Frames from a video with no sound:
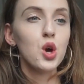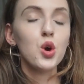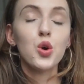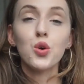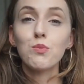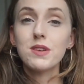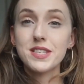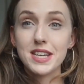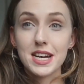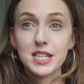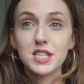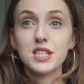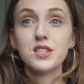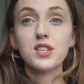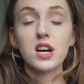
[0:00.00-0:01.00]
who
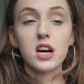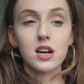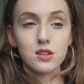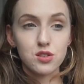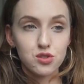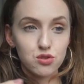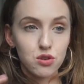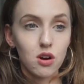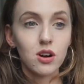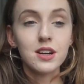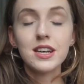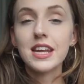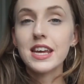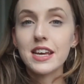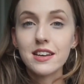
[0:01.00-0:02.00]
possesses a
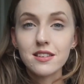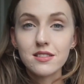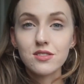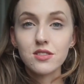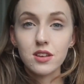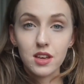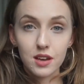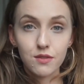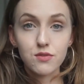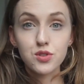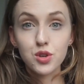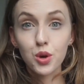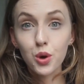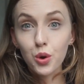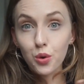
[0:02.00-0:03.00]
strong need to give
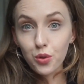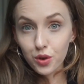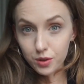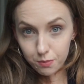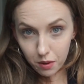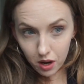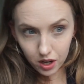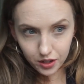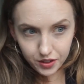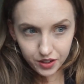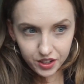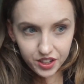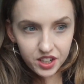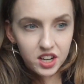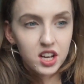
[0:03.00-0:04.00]
to their
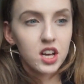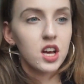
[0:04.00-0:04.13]
partner,